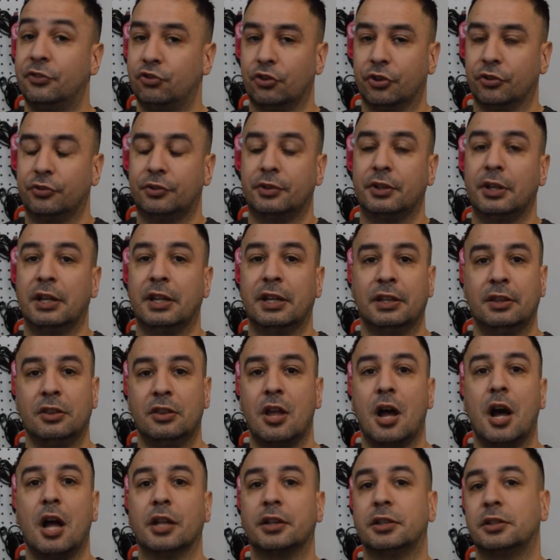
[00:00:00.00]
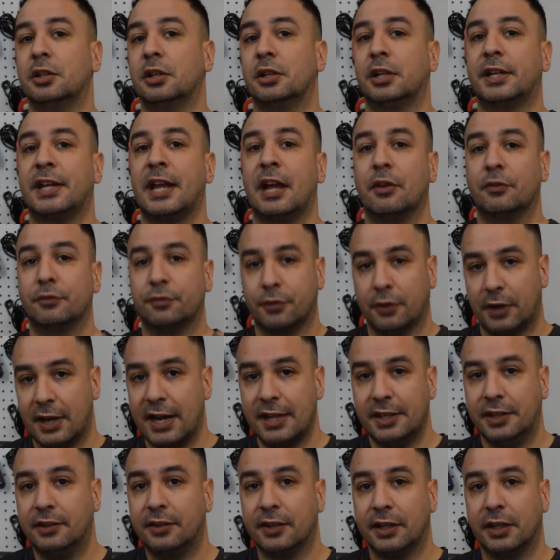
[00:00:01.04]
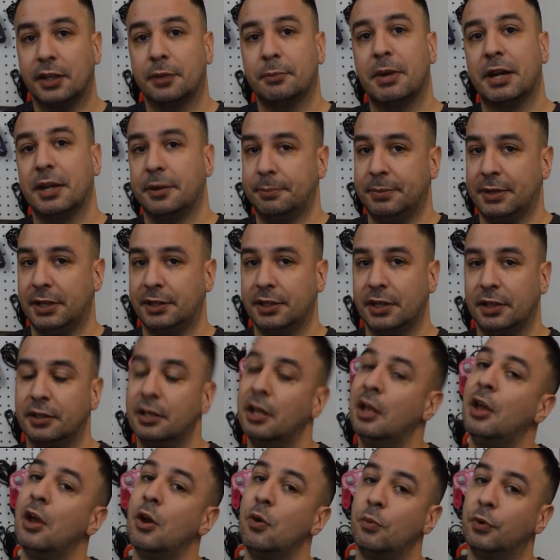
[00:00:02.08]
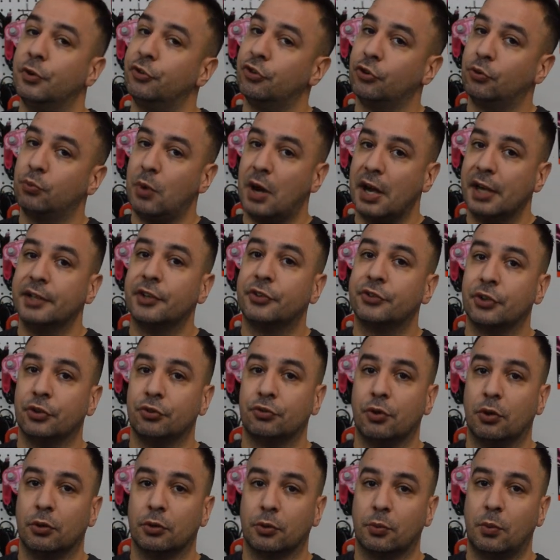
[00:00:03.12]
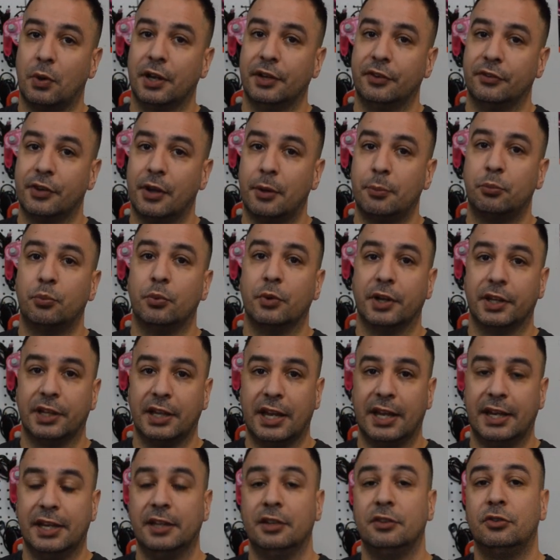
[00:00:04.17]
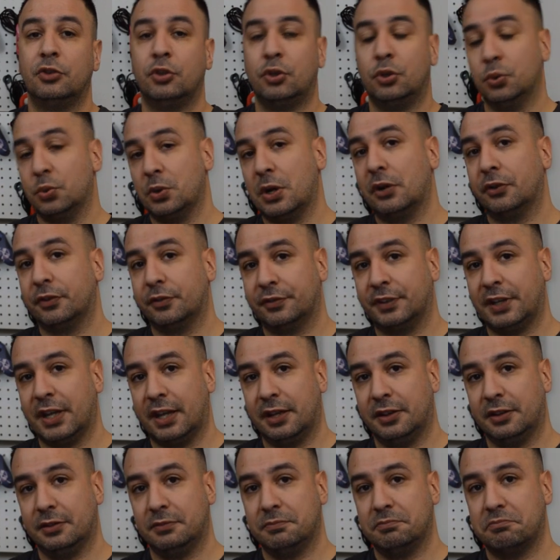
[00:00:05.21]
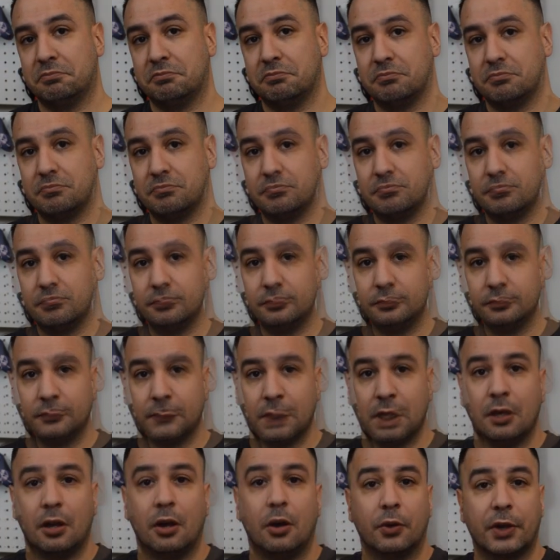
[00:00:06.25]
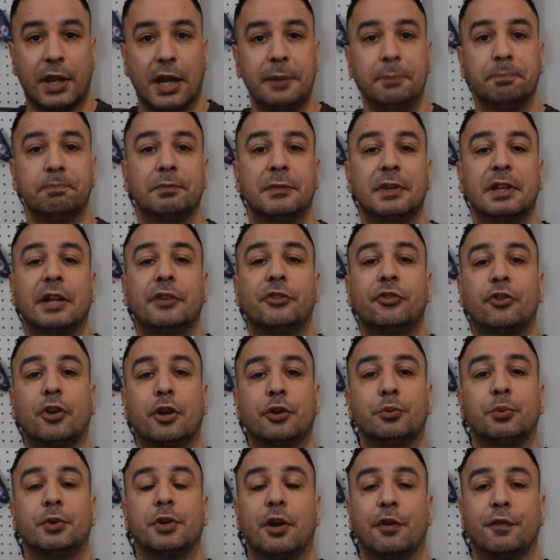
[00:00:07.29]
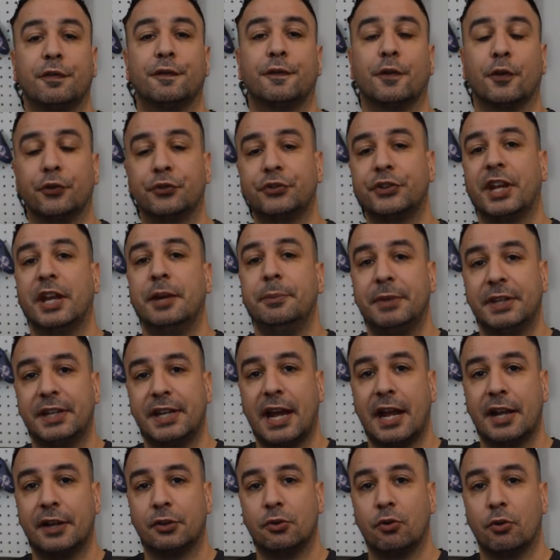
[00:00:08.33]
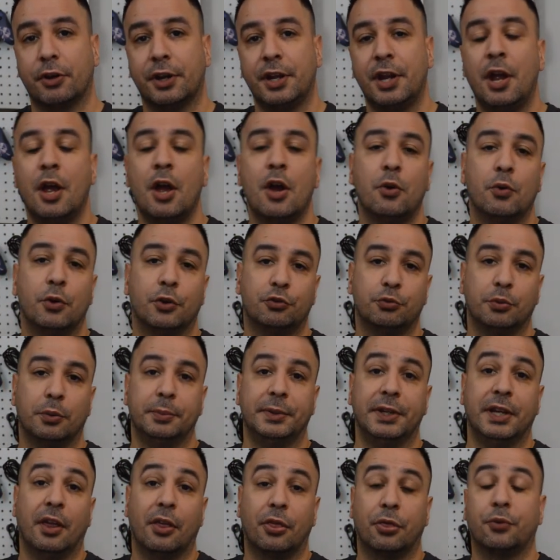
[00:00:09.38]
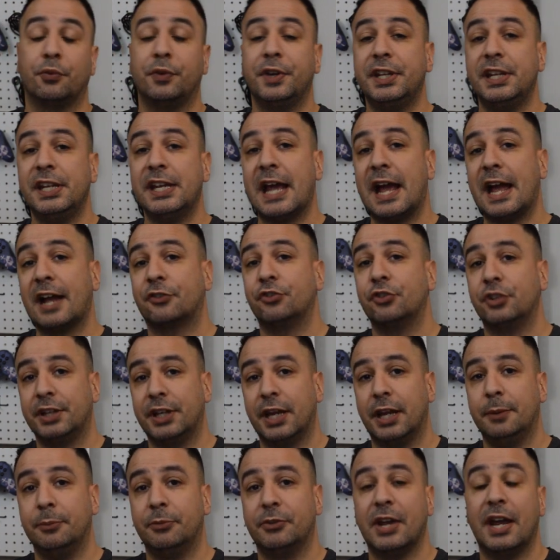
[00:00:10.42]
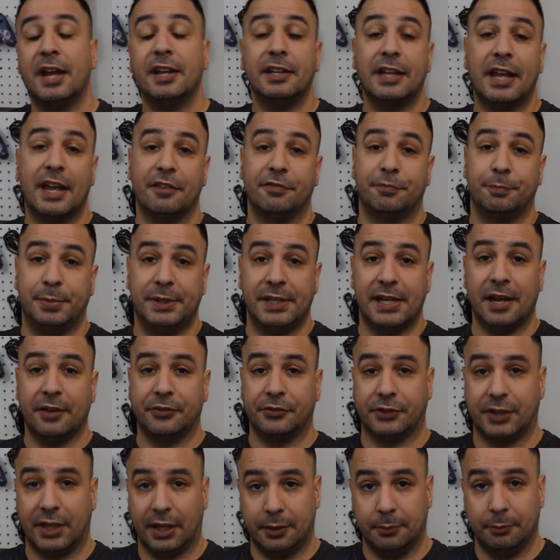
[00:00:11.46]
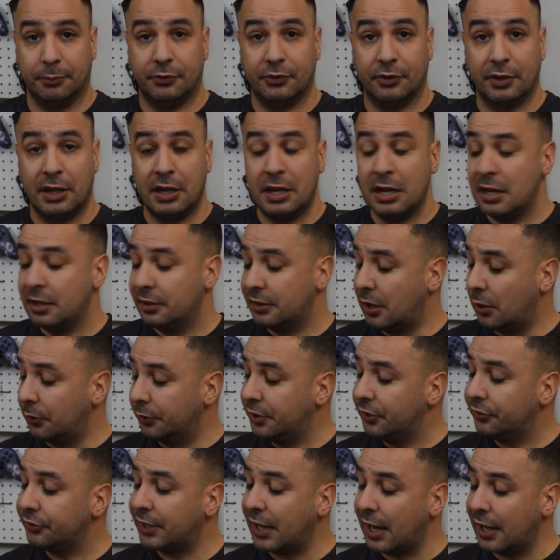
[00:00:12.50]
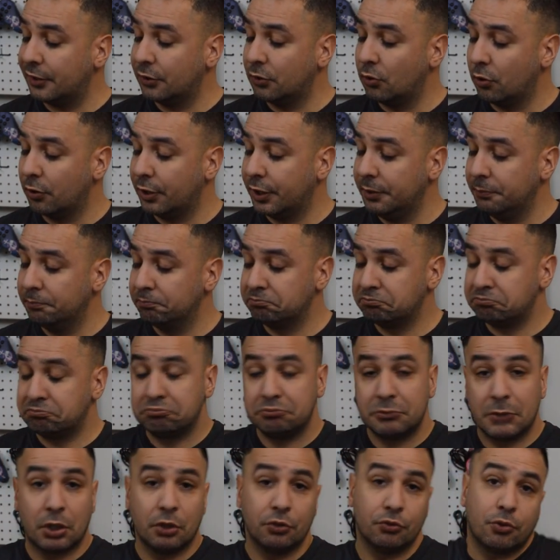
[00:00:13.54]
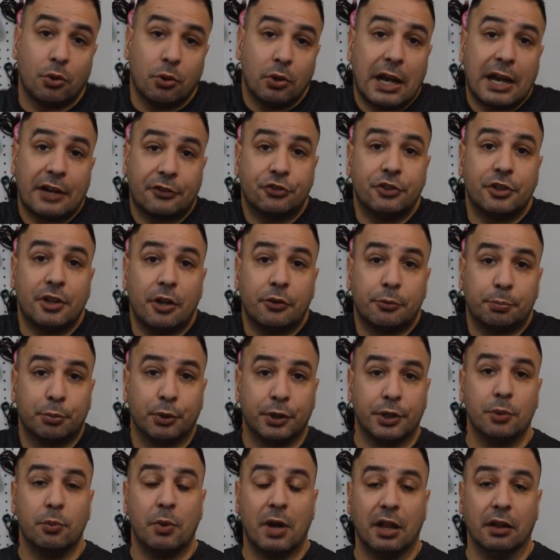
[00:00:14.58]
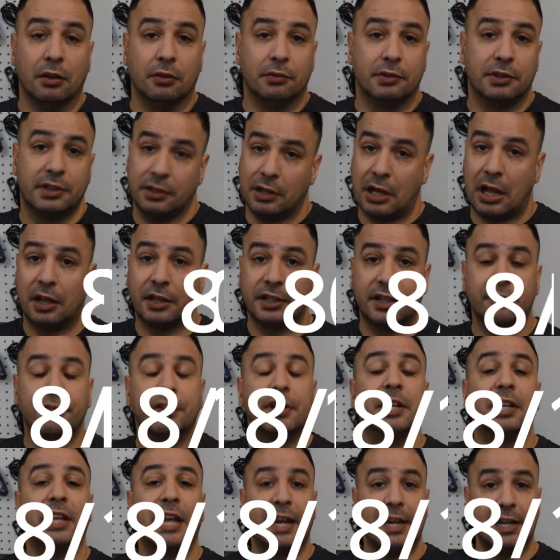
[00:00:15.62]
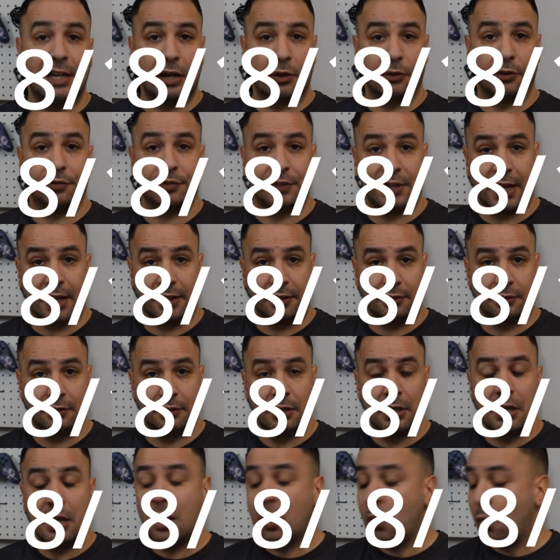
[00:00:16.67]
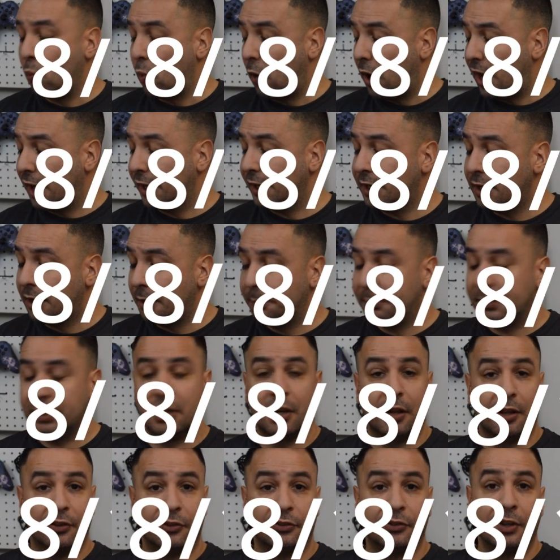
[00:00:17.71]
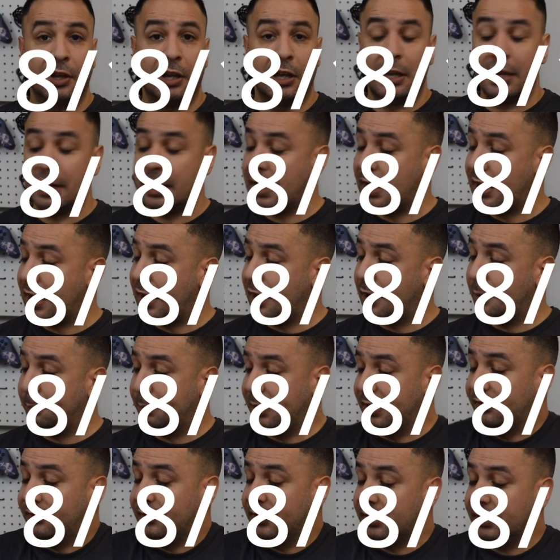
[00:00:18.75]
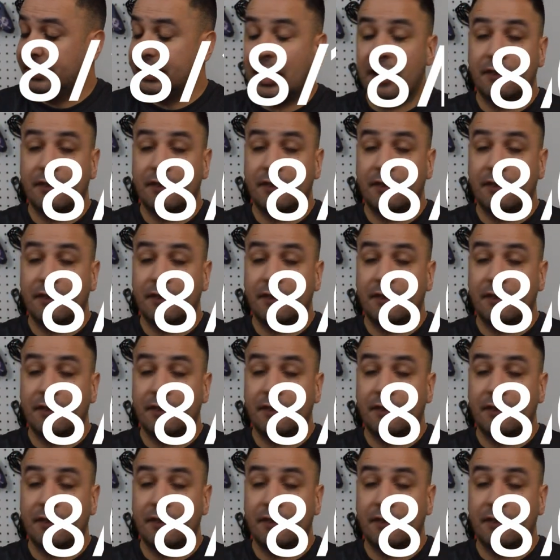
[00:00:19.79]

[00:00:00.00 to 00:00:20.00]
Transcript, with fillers: just not going to count for anything in my opinion, which is why this controller winds up with a 2 out of 10. Okay, let's start with our first gaming category, which will be 3D action games and FPS games. Now in this category, the controller actually does pretty well. I'll give it an 8 out of 10. Why? Because basically